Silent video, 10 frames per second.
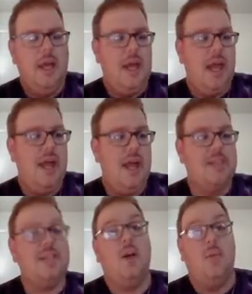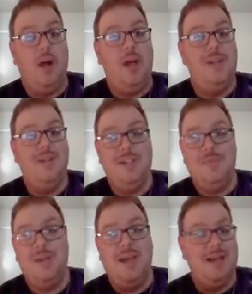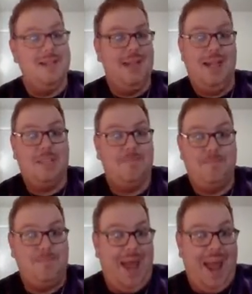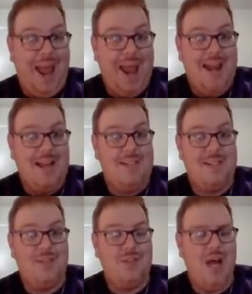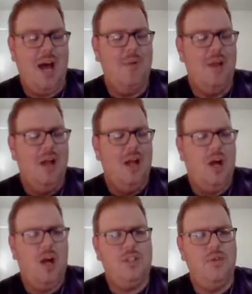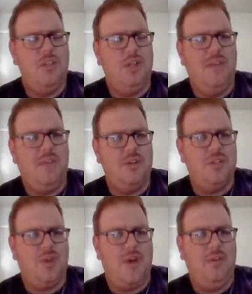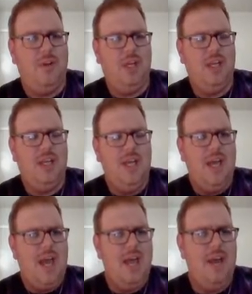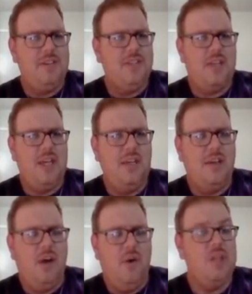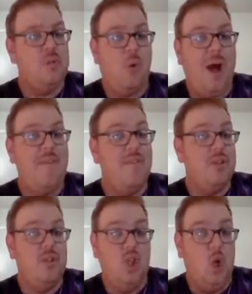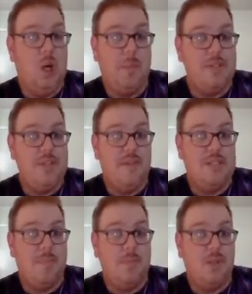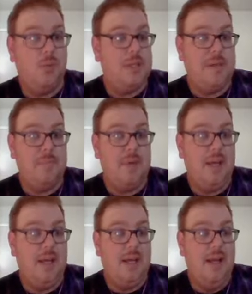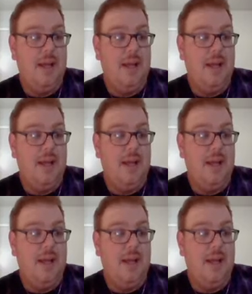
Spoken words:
And he asks, like, why is this? Because he gets paid. It's his job. Also, he's looking very scruffy-looking. And here's the thing, though. His wife is nowhere to be seen in this episode, except the beginning.